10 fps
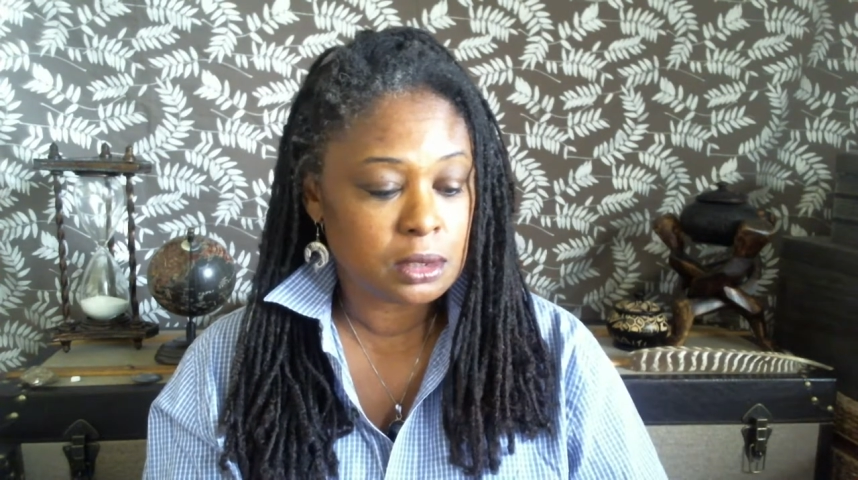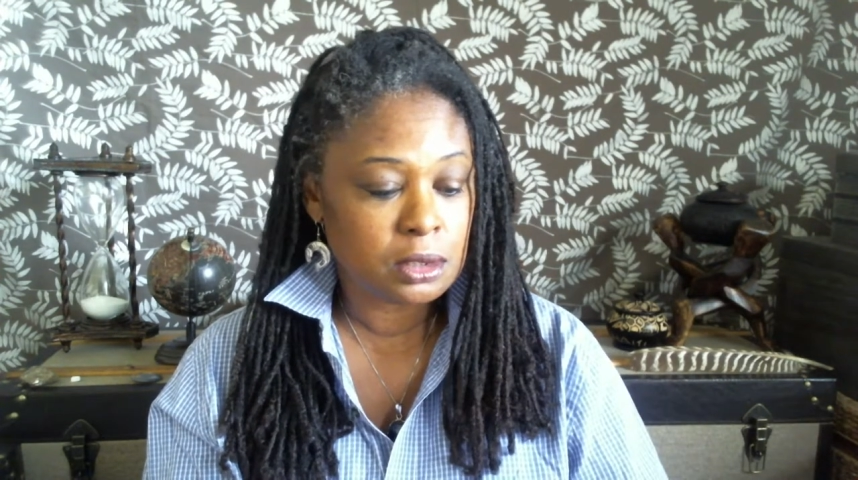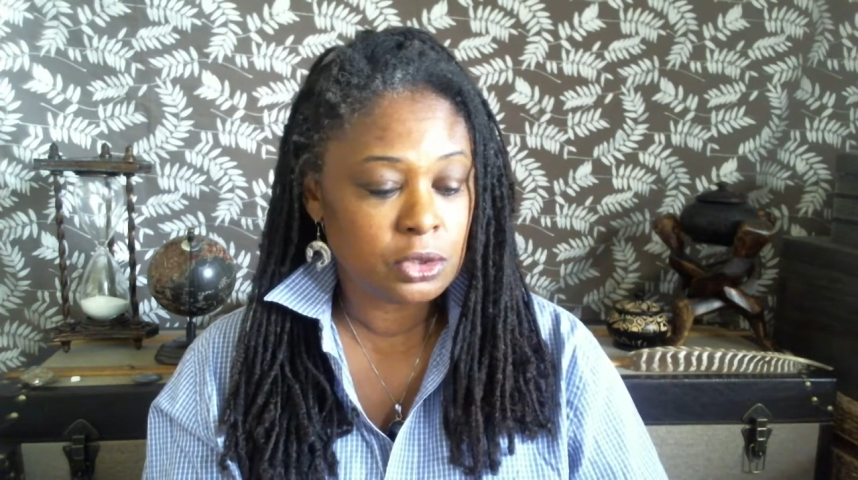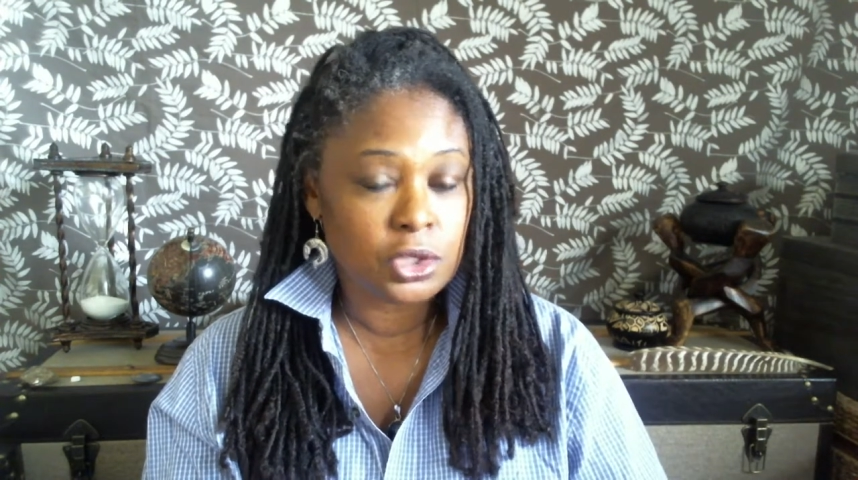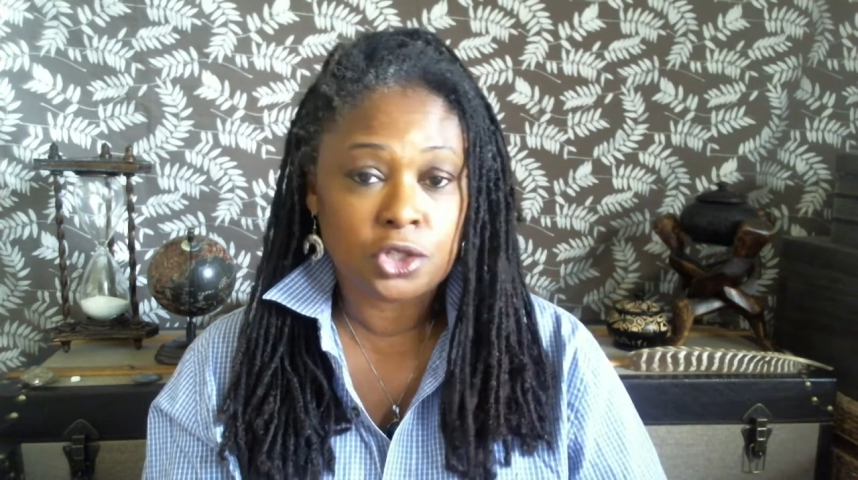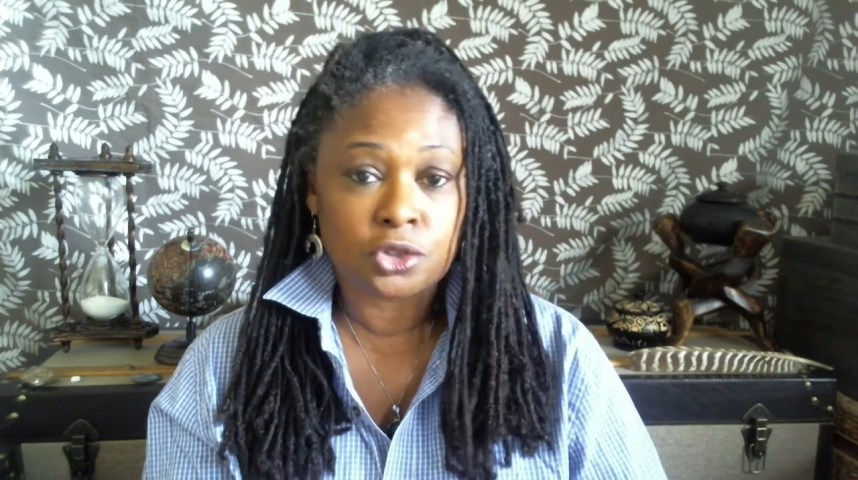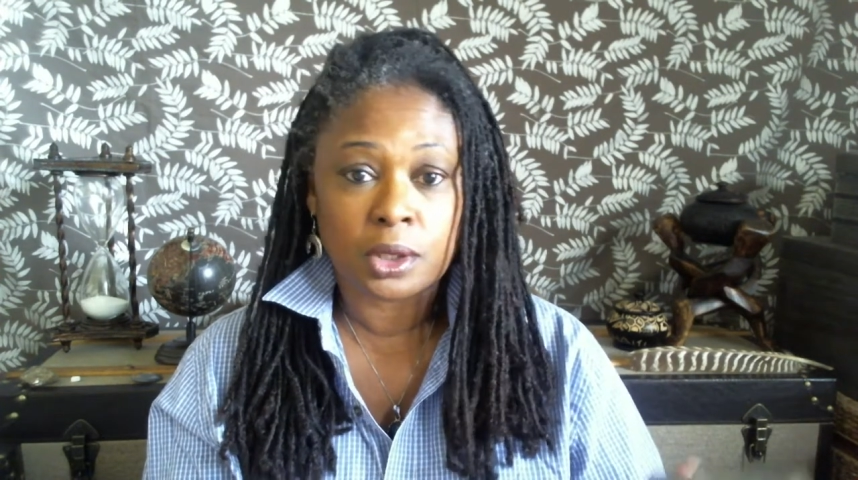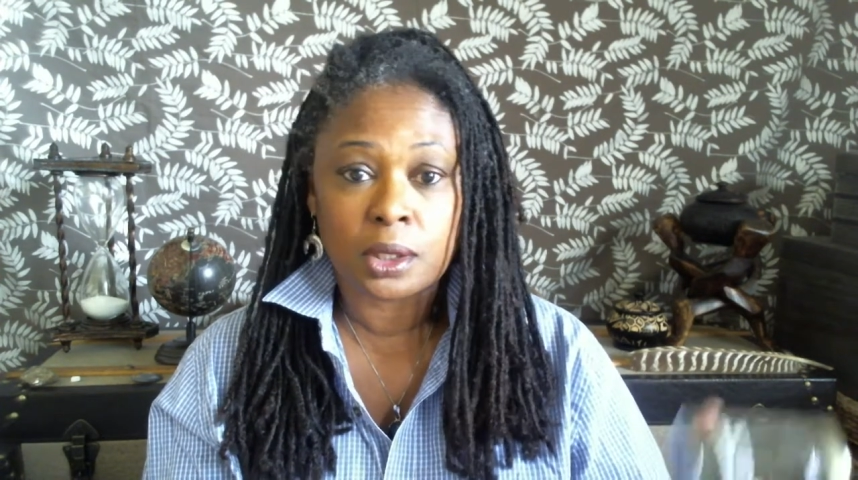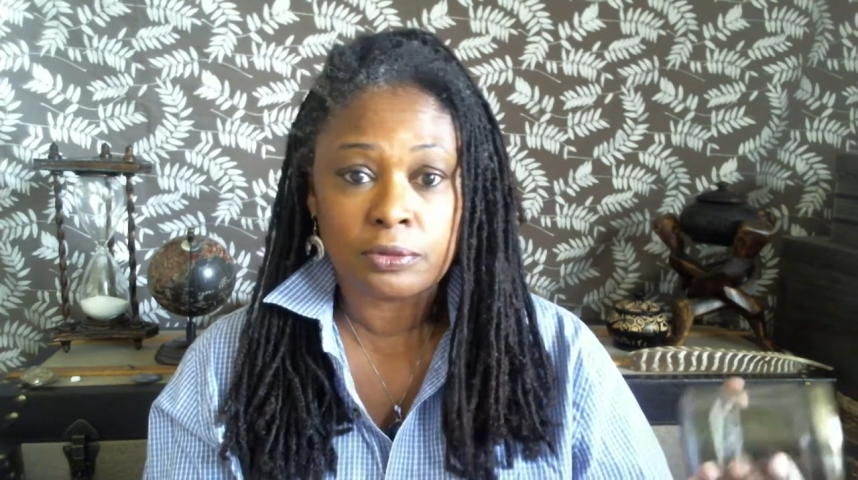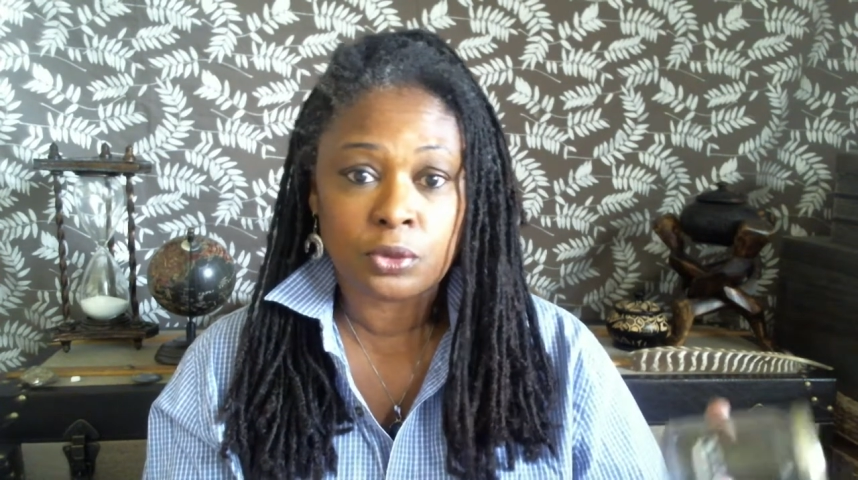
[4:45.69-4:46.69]
you can
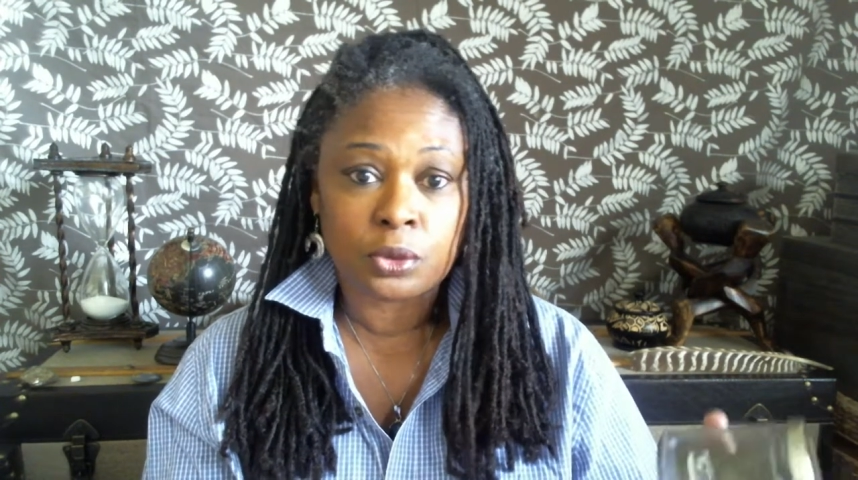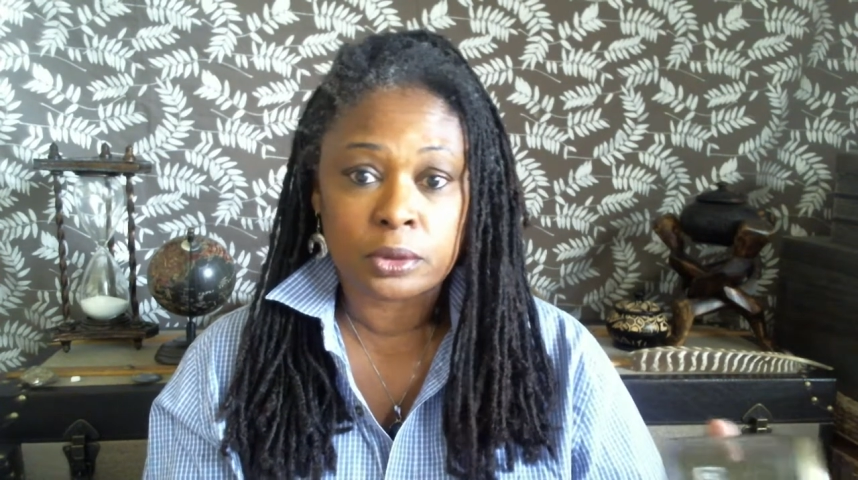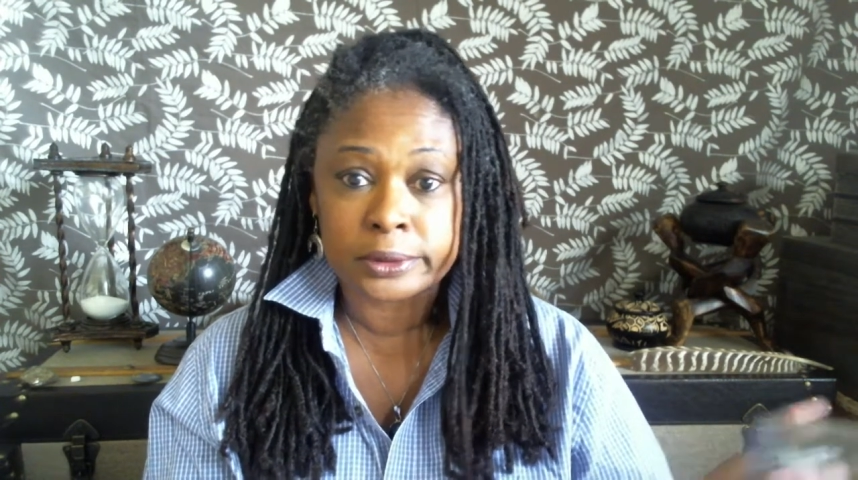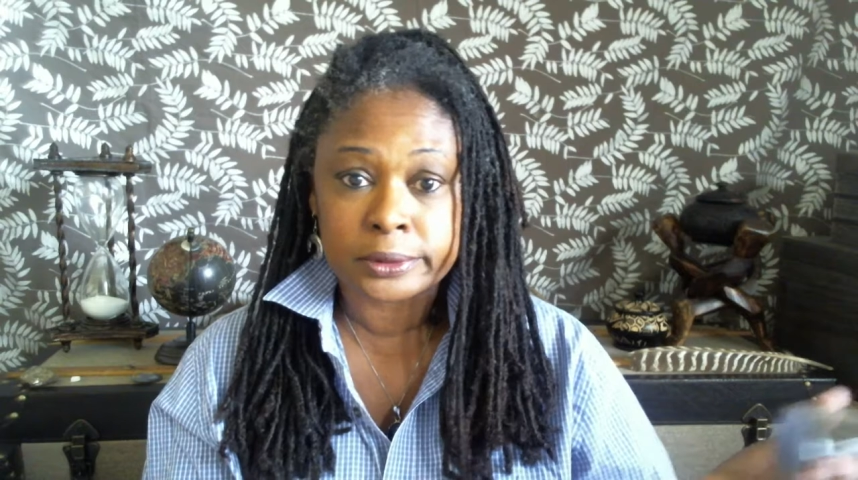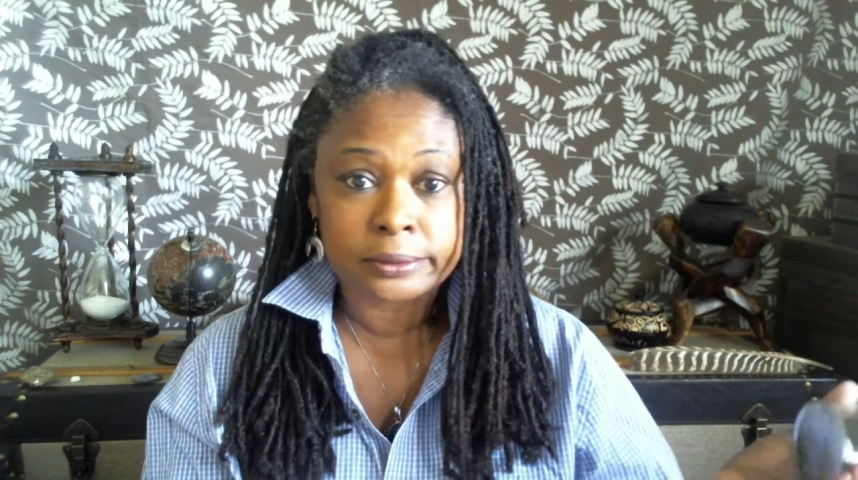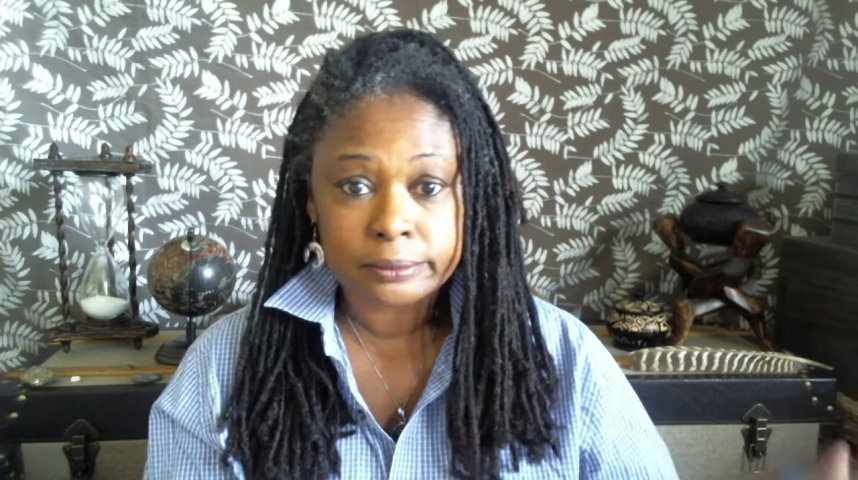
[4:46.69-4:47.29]
drink it for